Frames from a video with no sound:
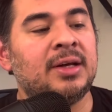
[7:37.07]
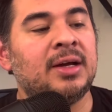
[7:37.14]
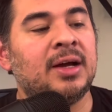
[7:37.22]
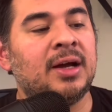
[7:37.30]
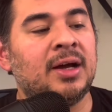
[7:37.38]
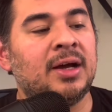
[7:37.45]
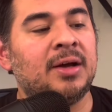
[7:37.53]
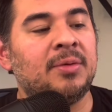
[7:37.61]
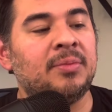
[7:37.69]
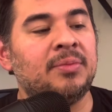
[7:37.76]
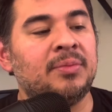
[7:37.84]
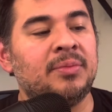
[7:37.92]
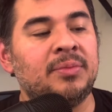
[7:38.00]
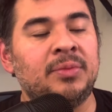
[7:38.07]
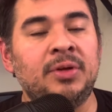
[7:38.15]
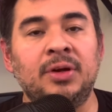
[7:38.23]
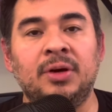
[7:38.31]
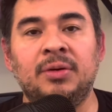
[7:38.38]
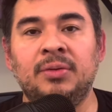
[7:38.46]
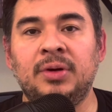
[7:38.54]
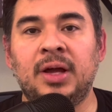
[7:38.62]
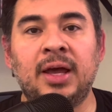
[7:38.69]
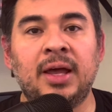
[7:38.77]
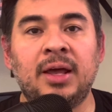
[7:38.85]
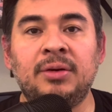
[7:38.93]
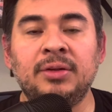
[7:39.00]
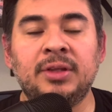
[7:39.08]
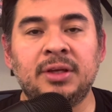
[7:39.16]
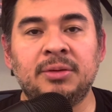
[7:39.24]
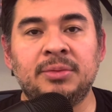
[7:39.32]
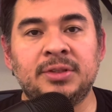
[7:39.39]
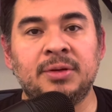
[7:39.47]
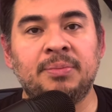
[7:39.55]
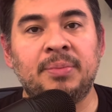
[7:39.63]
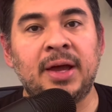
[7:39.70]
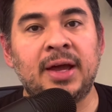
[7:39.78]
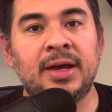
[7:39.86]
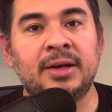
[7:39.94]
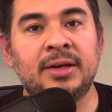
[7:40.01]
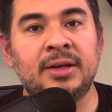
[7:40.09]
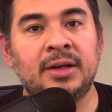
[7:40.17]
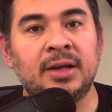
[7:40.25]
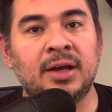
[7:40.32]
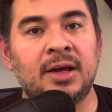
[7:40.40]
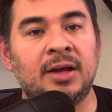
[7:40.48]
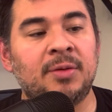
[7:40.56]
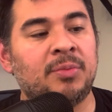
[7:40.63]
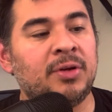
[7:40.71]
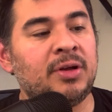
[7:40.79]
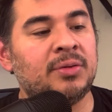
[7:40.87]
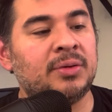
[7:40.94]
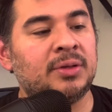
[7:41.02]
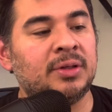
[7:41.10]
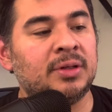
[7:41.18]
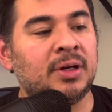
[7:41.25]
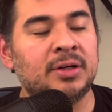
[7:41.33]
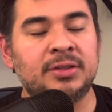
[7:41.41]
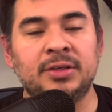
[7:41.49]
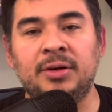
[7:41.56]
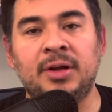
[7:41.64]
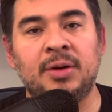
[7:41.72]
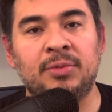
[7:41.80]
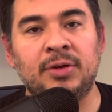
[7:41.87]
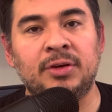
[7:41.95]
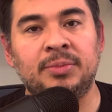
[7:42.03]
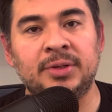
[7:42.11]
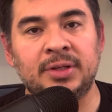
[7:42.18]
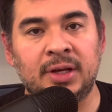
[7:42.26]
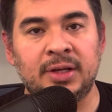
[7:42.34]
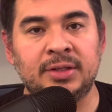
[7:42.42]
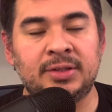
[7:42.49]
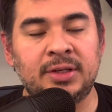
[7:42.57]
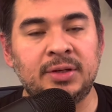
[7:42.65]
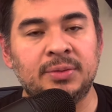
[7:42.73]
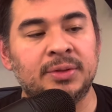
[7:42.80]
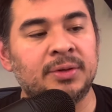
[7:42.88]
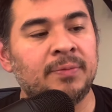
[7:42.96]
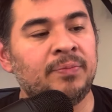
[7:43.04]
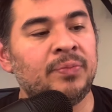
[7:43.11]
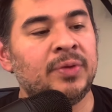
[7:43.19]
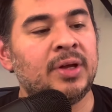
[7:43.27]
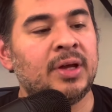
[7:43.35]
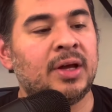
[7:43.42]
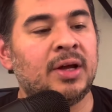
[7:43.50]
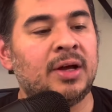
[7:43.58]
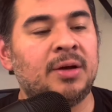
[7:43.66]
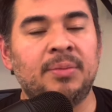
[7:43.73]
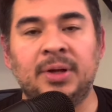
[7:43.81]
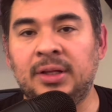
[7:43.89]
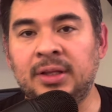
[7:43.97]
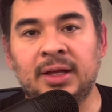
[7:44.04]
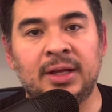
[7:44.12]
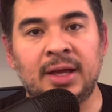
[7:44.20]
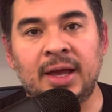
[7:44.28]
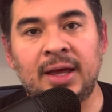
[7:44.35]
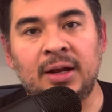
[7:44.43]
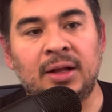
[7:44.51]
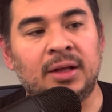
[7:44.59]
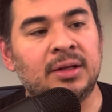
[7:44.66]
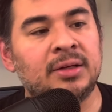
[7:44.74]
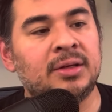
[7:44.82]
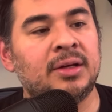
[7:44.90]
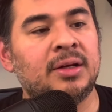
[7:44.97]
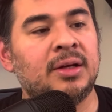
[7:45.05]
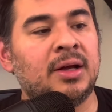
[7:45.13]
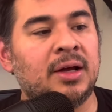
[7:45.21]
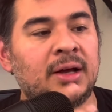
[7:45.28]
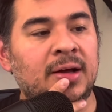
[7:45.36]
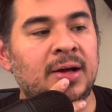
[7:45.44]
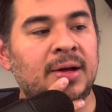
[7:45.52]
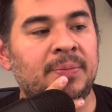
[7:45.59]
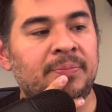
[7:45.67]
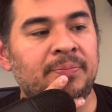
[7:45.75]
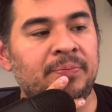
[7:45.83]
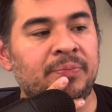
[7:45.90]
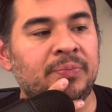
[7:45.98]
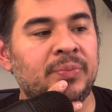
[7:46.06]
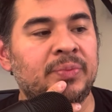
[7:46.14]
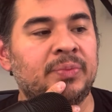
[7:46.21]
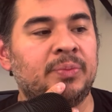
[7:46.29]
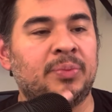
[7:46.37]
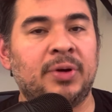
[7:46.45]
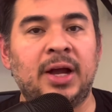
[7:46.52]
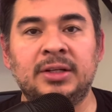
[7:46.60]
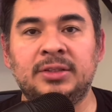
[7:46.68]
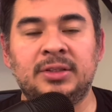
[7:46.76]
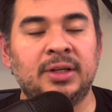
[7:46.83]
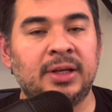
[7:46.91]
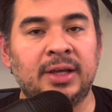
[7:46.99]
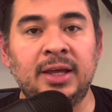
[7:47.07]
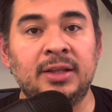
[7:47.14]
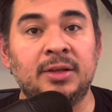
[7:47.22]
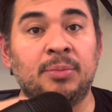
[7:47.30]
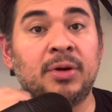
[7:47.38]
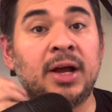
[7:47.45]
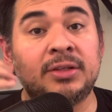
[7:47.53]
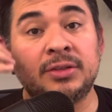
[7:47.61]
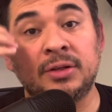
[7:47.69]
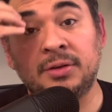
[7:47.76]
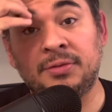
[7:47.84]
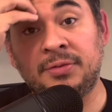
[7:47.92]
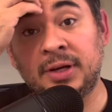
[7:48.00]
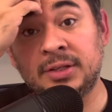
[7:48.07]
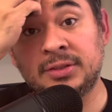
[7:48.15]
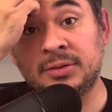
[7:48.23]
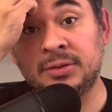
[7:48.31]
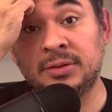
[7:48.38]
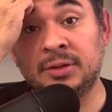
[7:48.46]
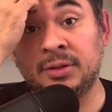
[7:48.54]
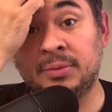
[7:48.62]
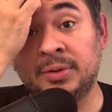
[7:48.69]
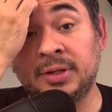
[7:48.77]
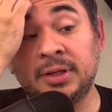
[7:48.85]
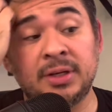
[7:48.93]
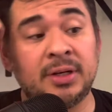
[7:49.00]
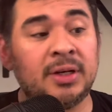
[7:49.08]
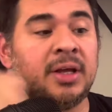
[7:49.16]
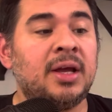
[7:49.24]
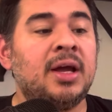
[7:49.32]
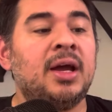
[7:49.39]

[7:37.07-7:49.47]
I don't think it was a bad prequel, or sorry, not prequel, but a sequel, like at all. The practical effects look really good.